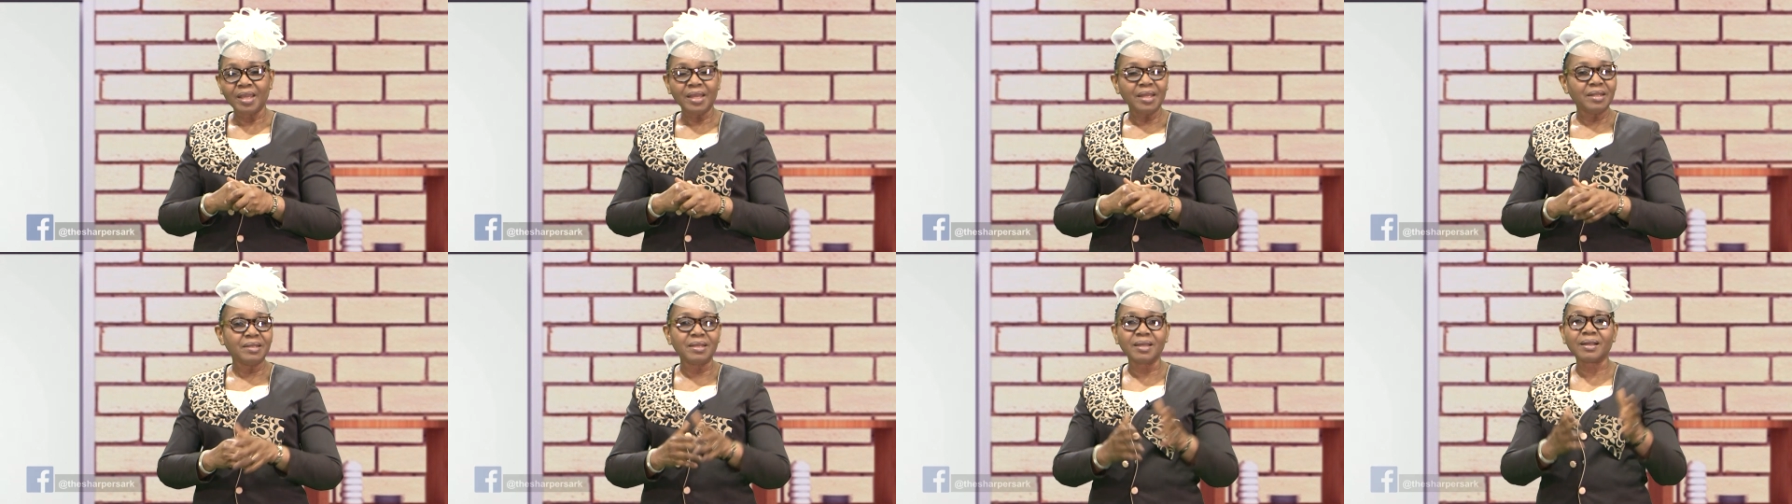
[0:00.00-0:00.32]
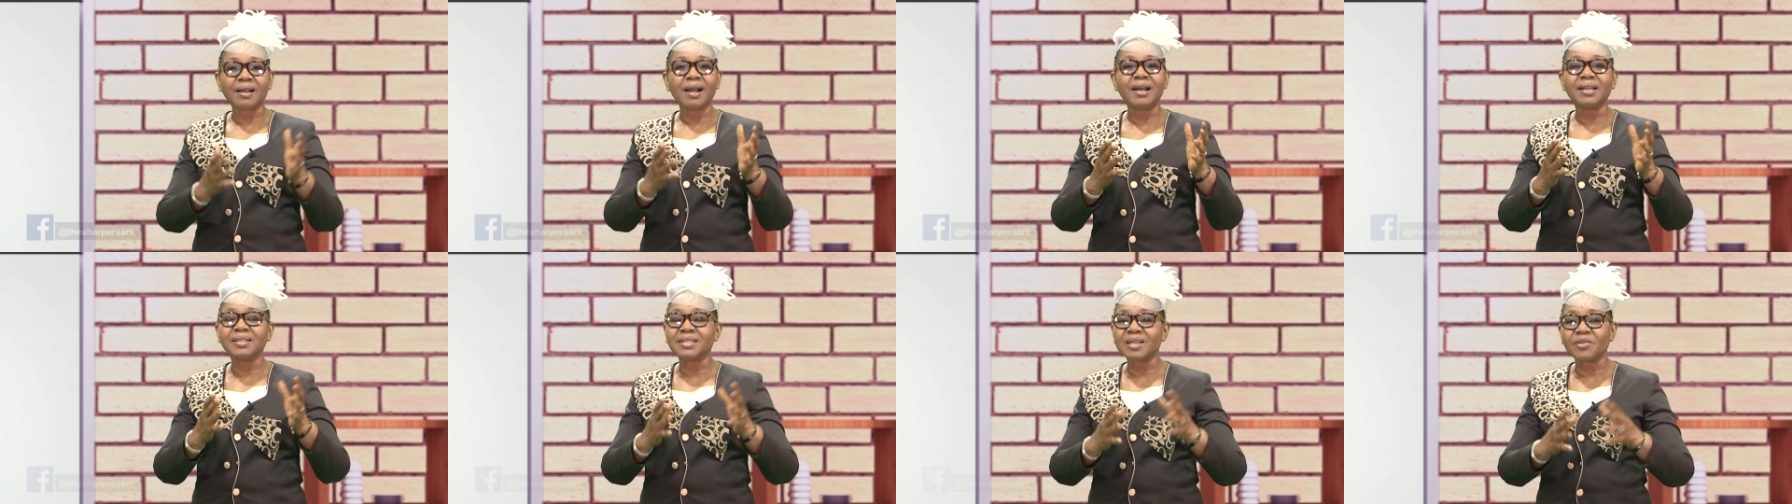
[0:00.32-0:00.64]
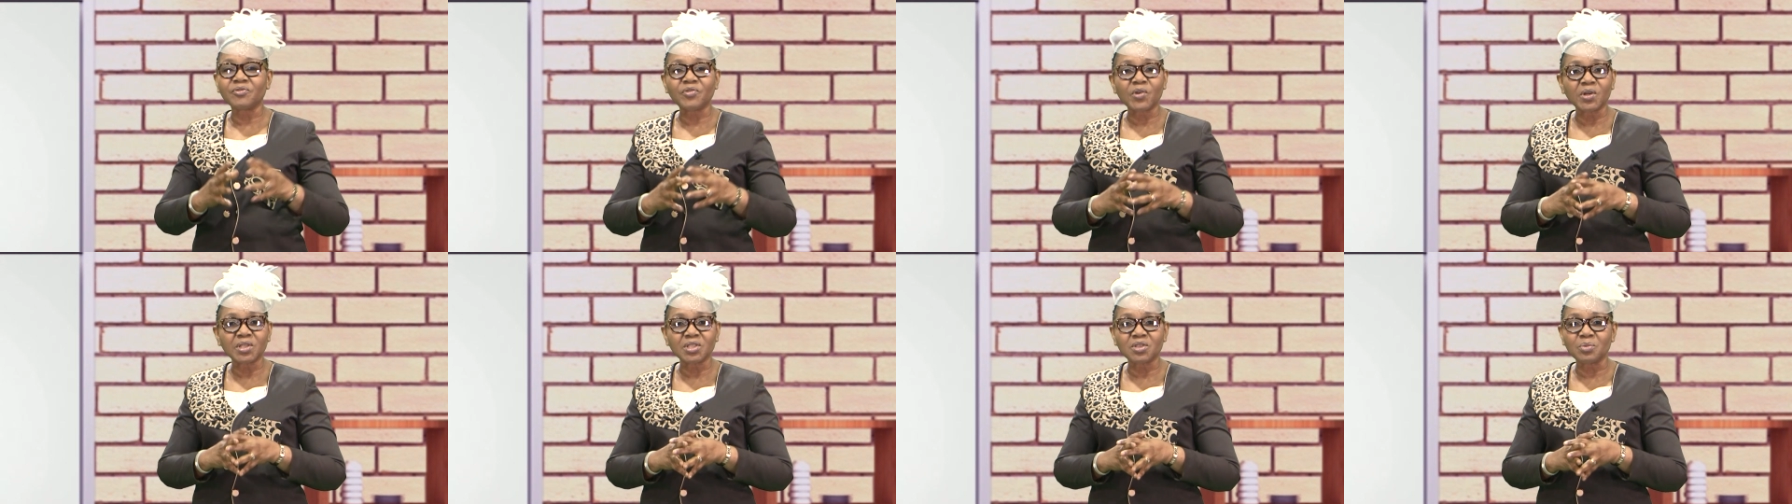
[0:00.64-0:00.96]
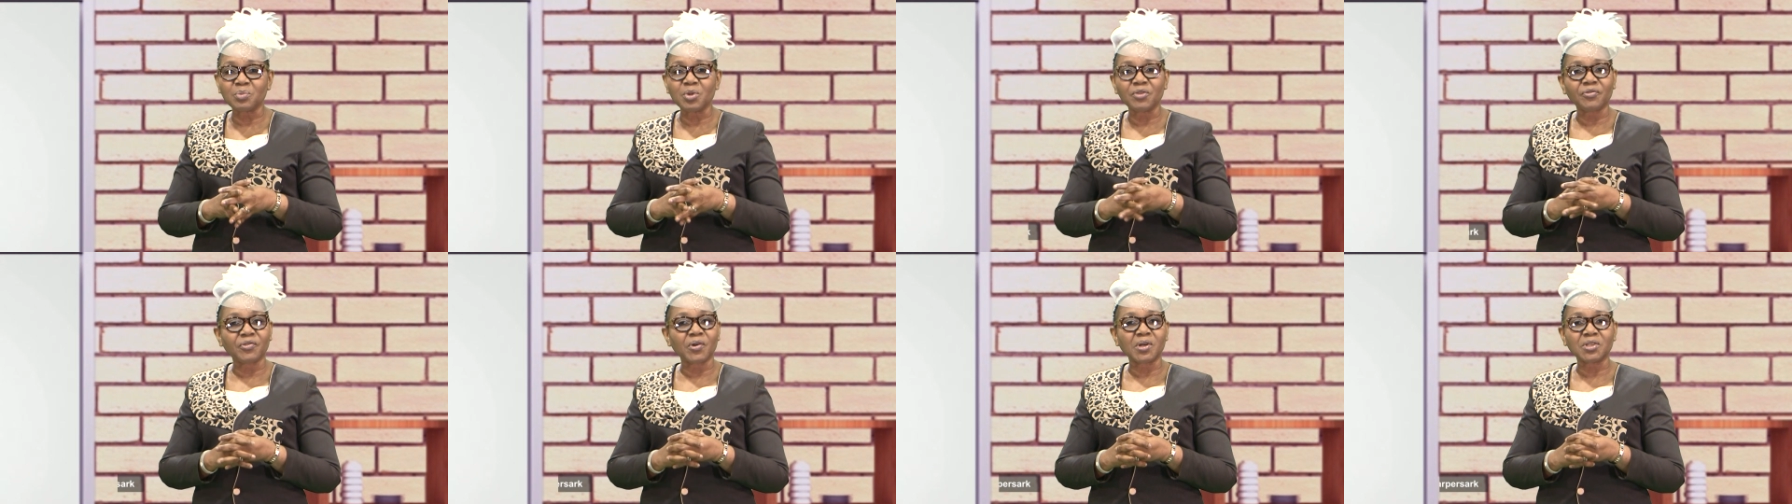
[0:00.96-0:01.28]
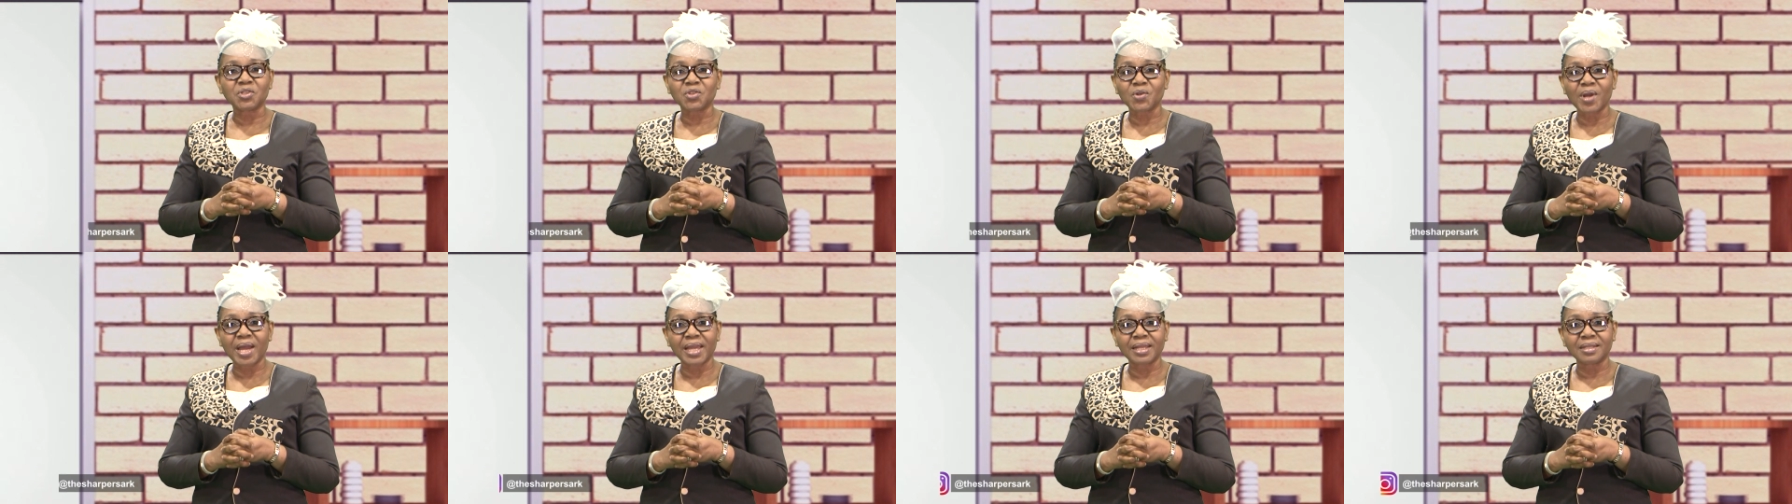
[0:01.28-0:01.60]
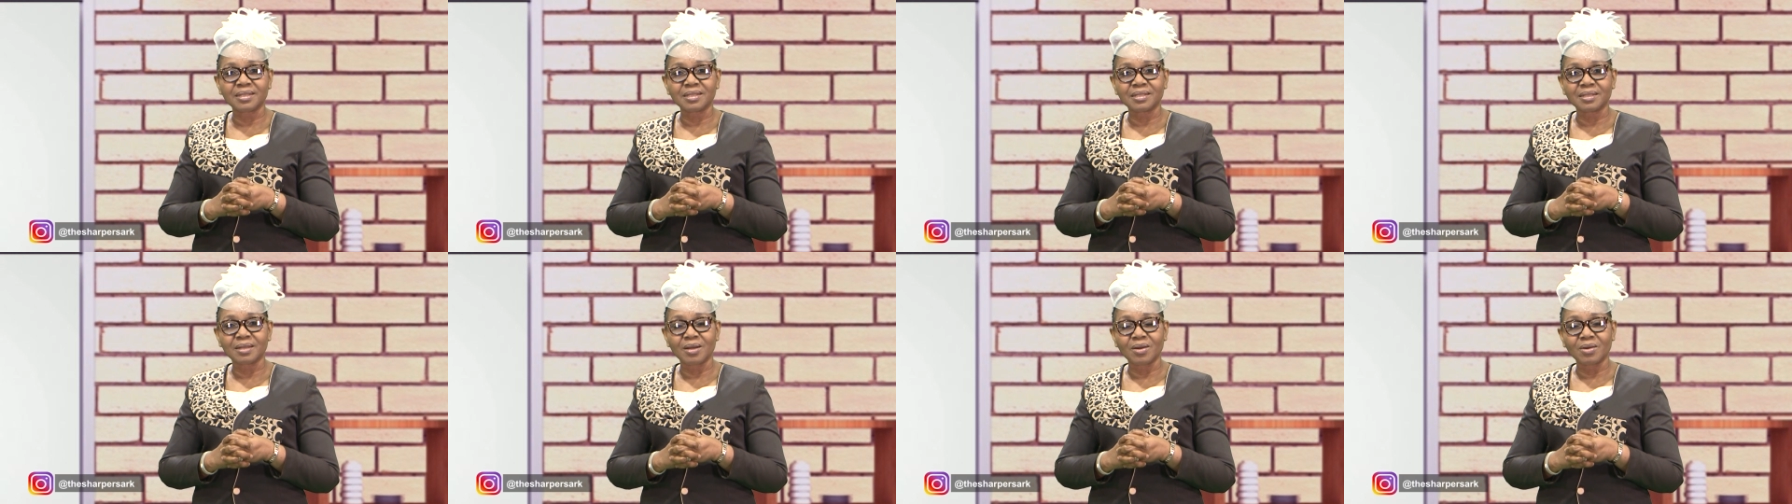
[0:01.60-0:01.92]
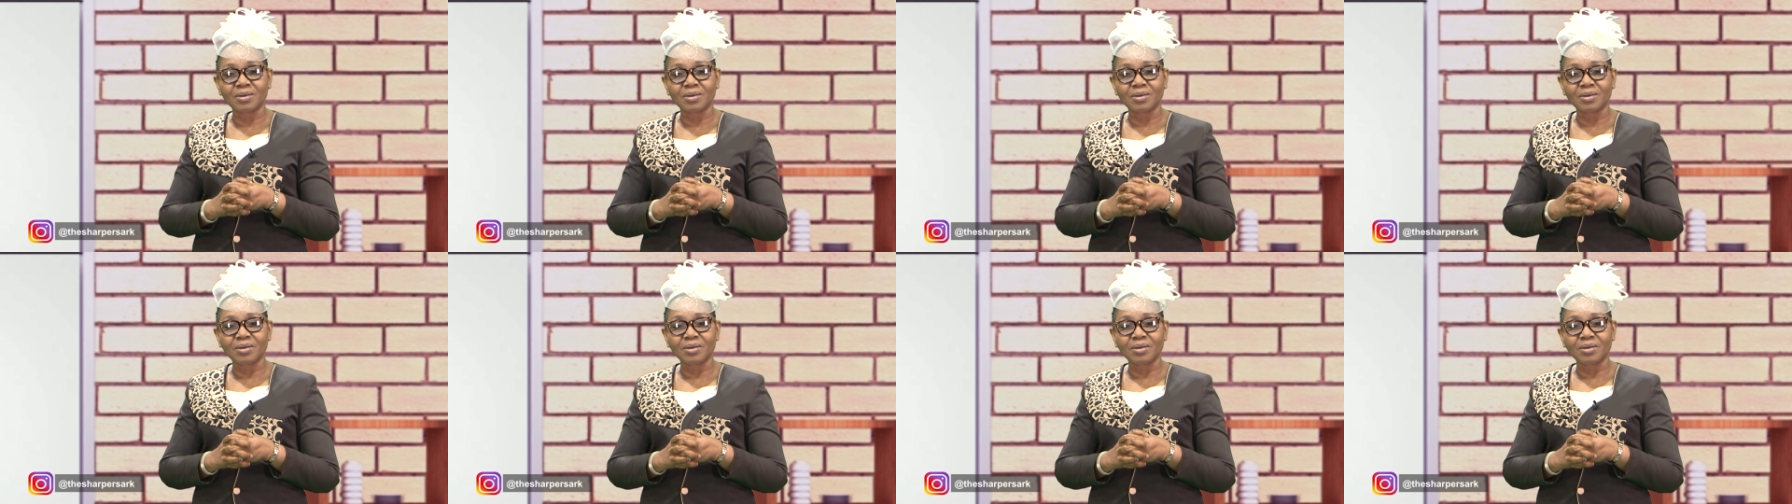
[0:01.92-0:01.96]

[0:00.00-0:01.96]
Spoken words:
They can't afford to be forthright.